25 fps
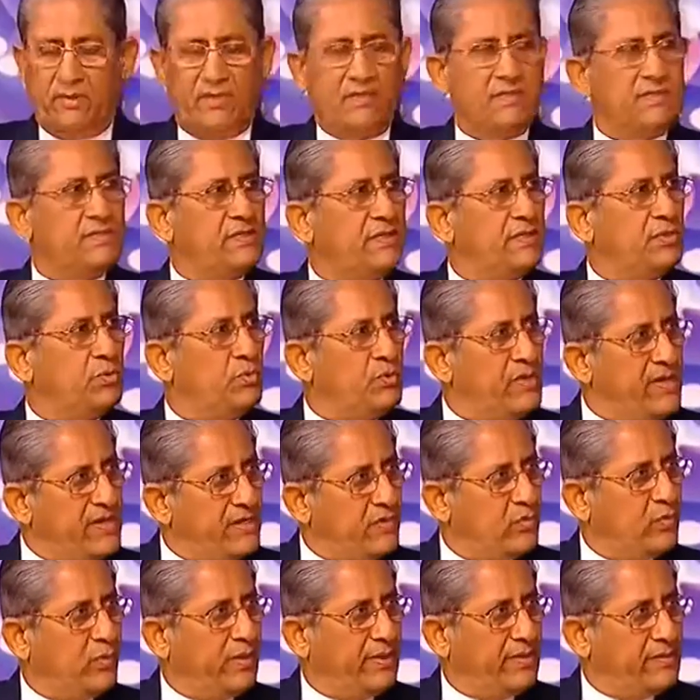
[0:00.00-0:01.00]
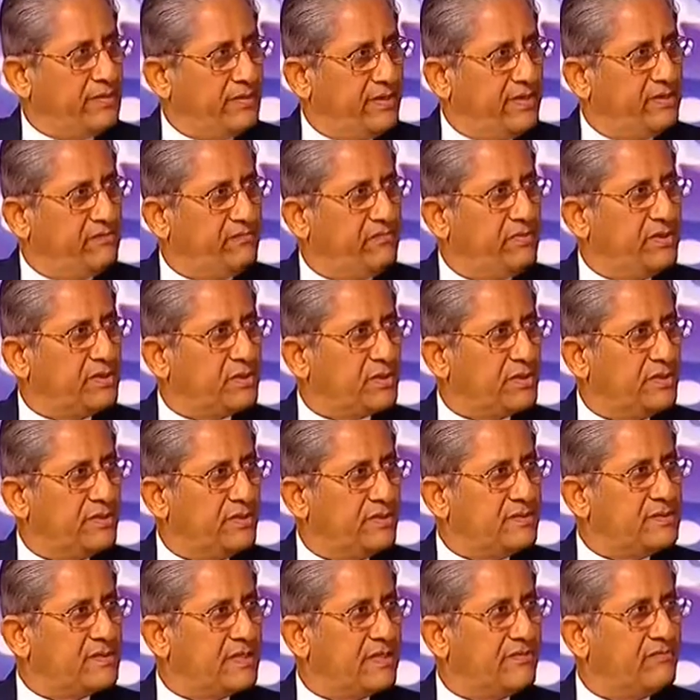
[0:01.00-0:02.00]
But it's the unique one in which
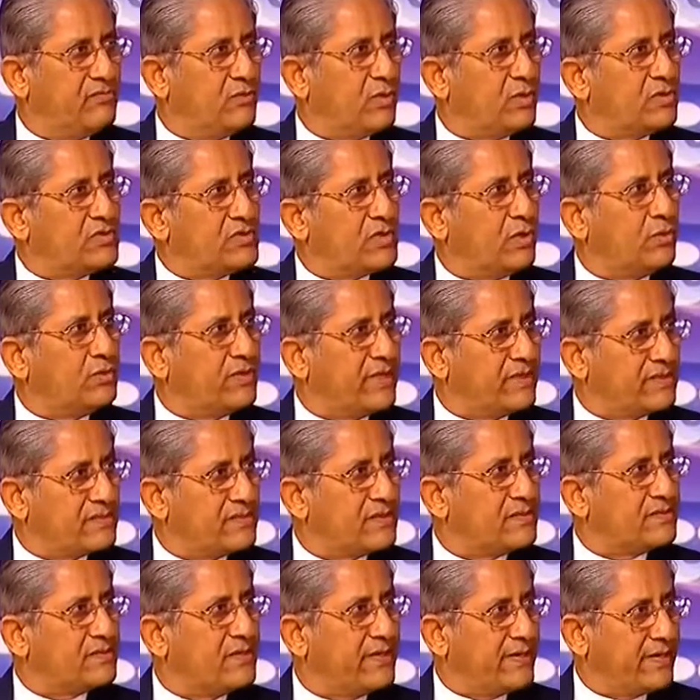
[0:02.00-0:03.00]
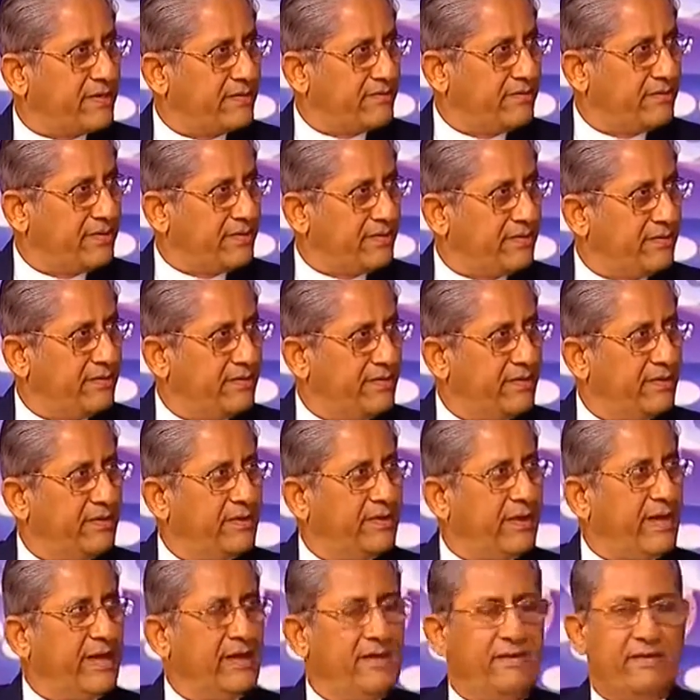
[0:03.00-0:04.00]
it doesn't have north-south access directly.
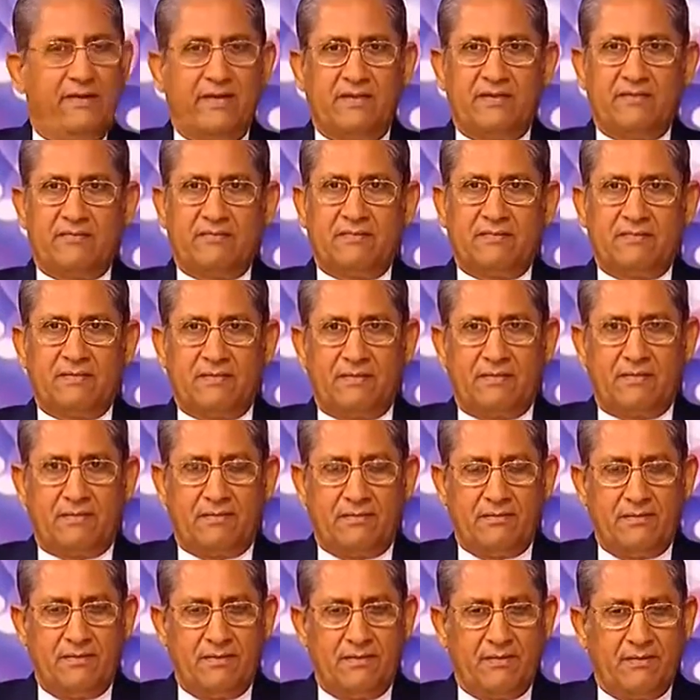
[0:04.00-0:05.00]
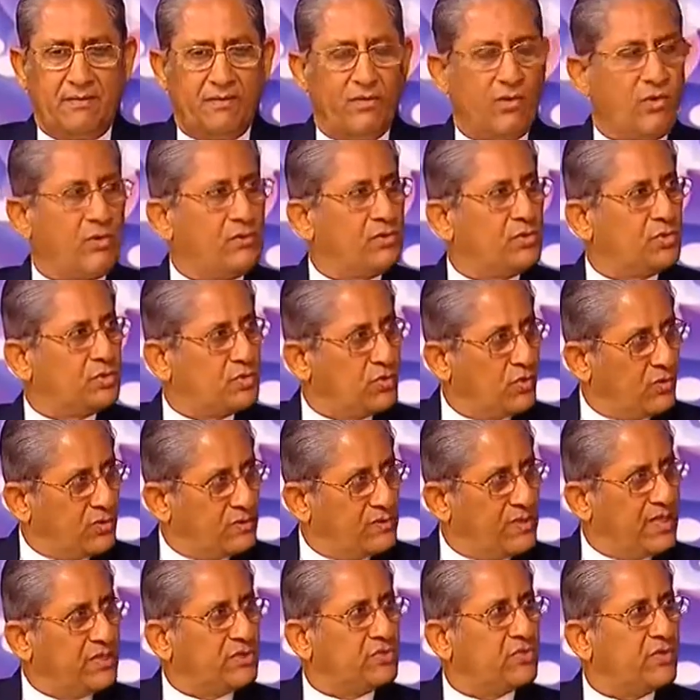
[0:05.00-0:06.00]
And it has got
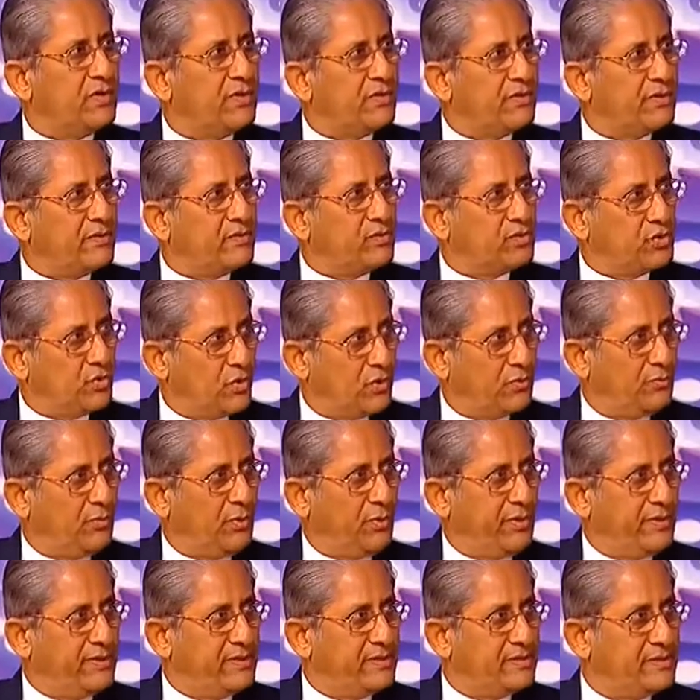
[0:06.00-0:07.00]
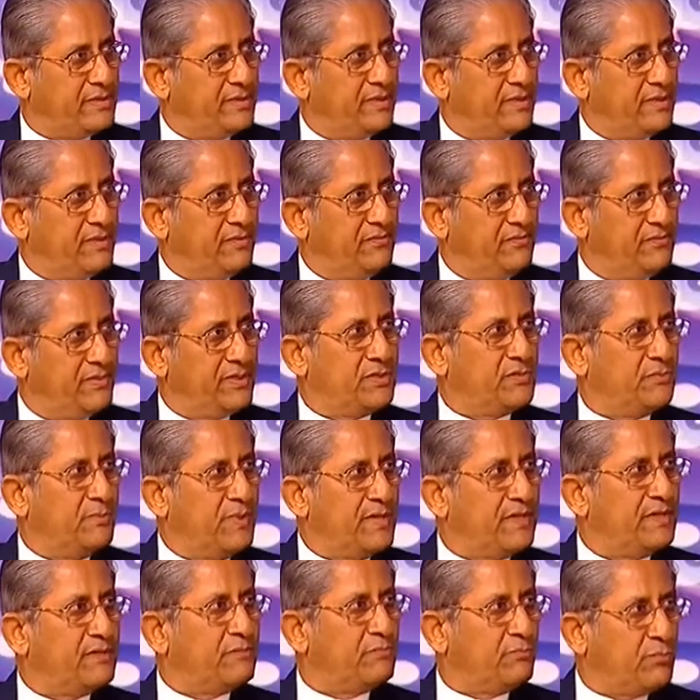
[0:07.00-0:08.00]
natural choke points which
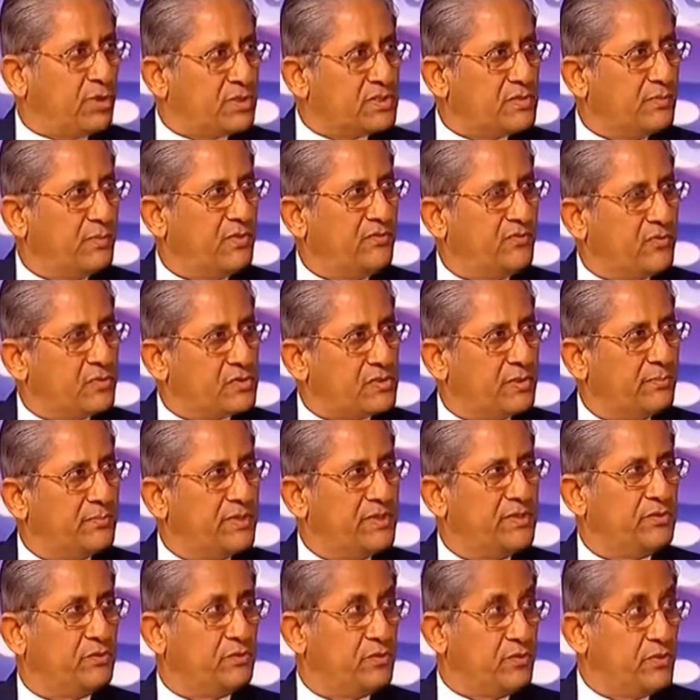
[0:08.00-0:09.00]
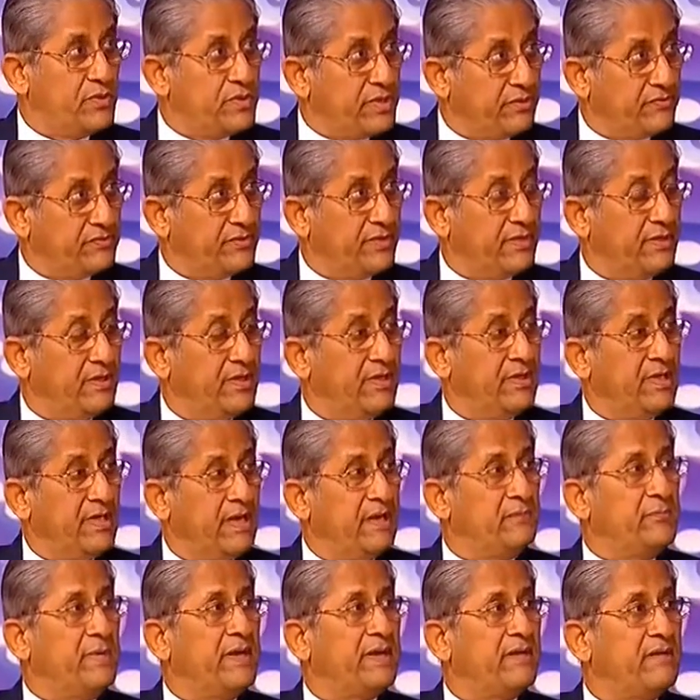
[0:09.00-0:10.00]
make it possible for somebody to interfere
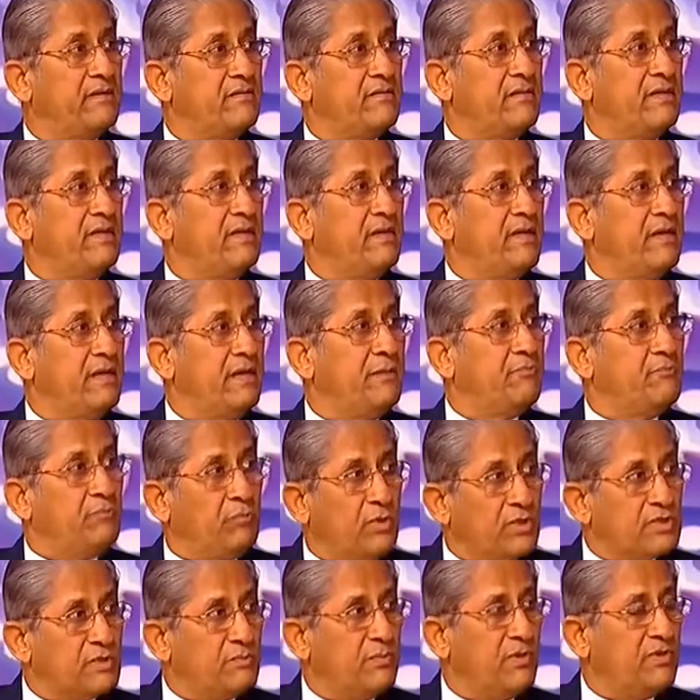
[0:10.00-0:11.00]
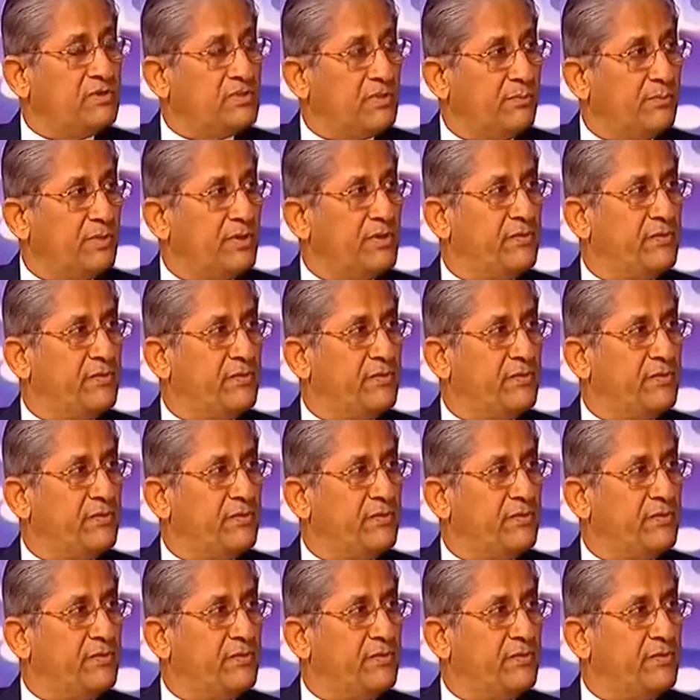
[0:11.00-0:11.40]
and make it impossible